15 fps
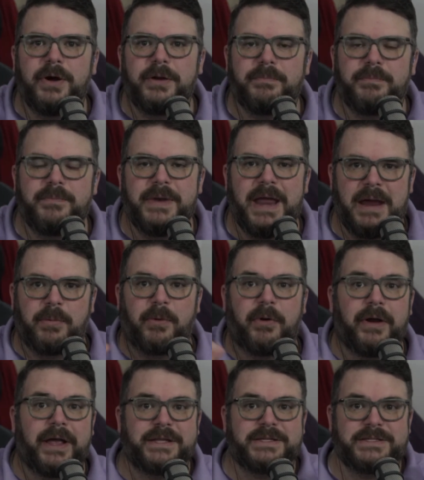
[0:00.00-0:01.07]
put
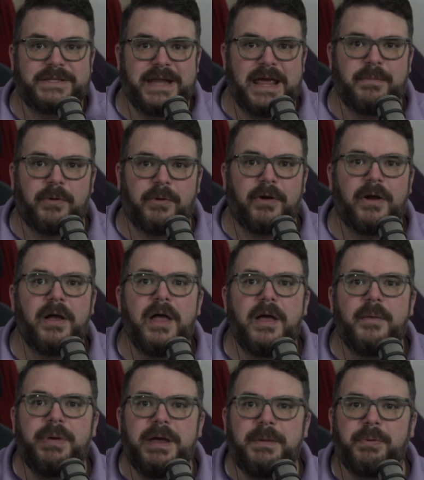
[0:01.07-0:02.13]
neighbor against neighbor,
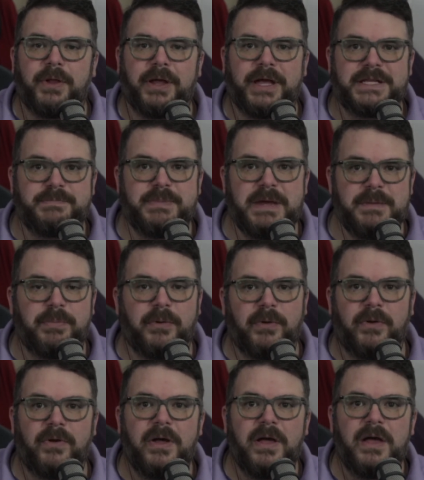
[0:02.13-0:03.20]
people against
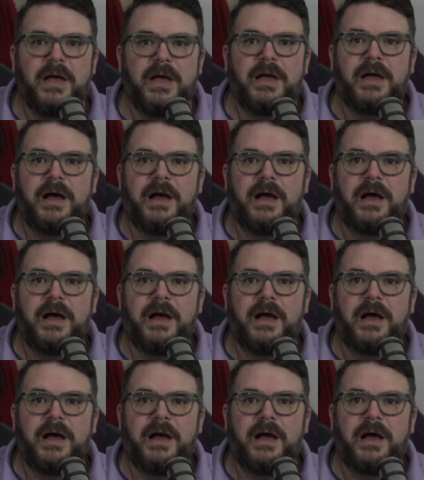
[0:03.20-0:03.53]
people,